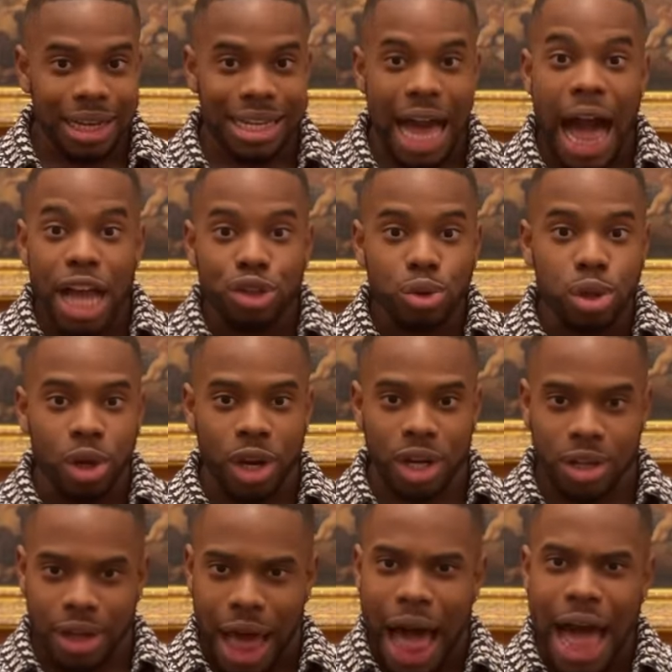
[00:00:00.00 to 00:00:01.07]
Guys will look
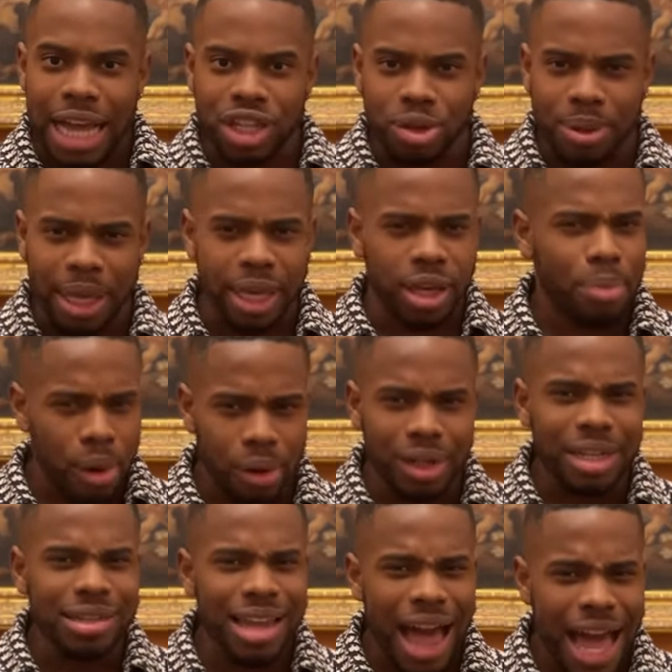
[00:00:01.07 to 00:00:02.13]
in the eyes and be like, bro,
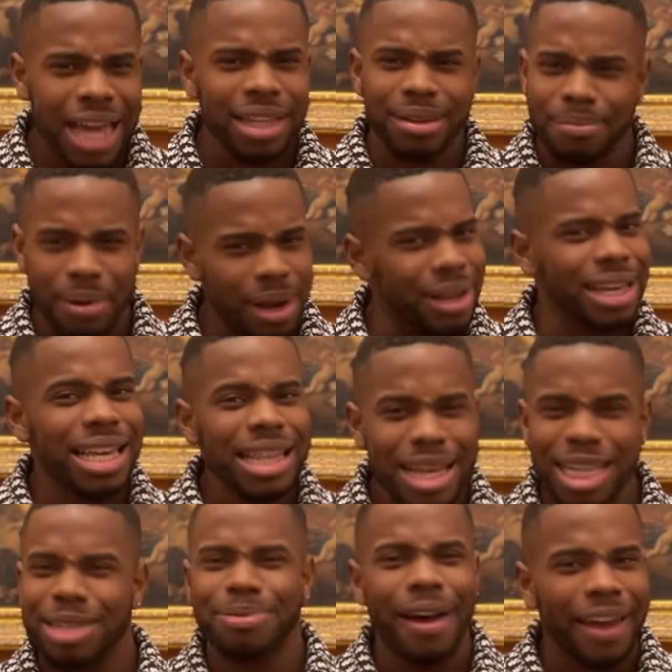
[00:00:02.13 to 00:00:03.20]
this guy, he
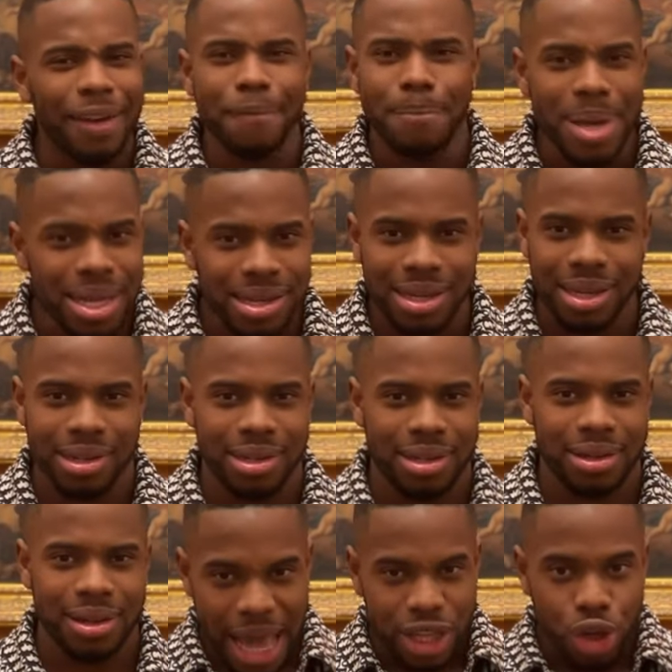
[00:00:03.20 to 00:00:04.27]
needs fucking
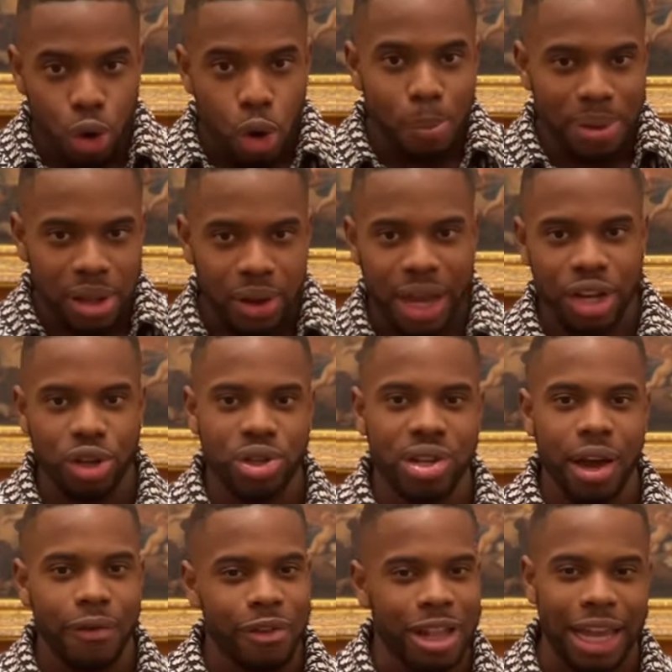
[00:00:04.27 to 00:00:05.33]
business. And you will be looking at
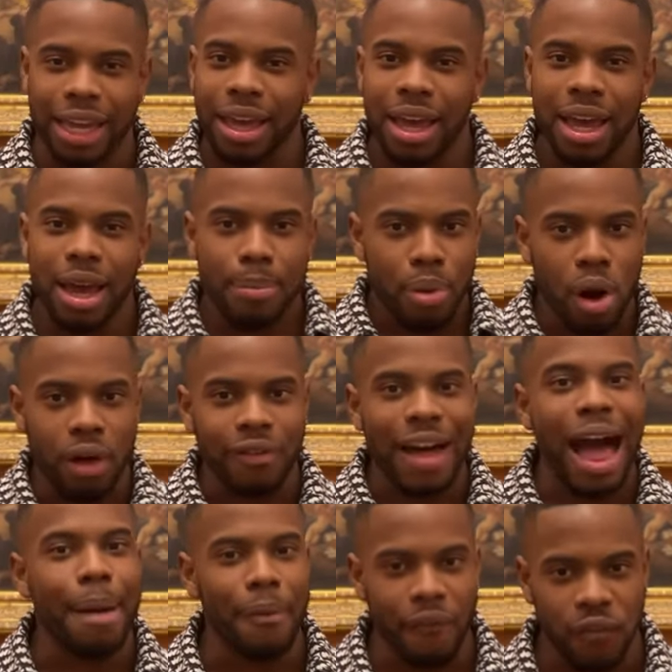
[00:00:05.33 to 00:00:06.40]
yourself, you're like, bro,
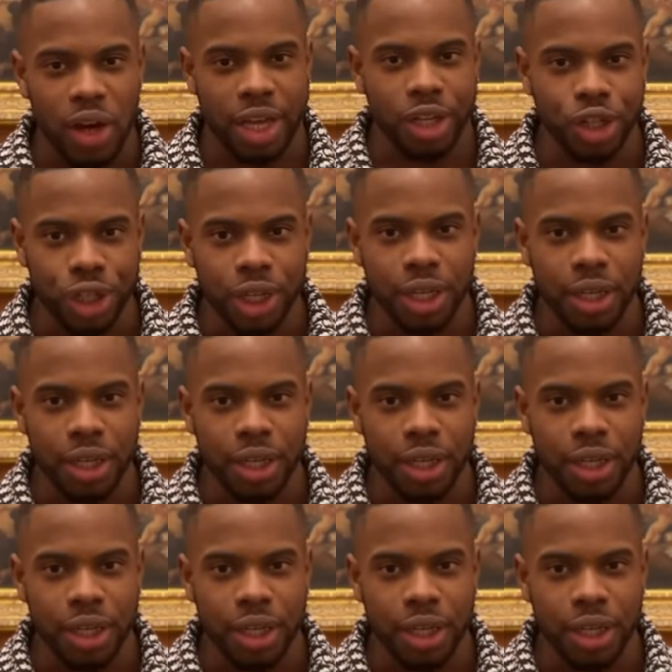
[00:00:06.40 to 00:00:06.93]
I'm a fucking G.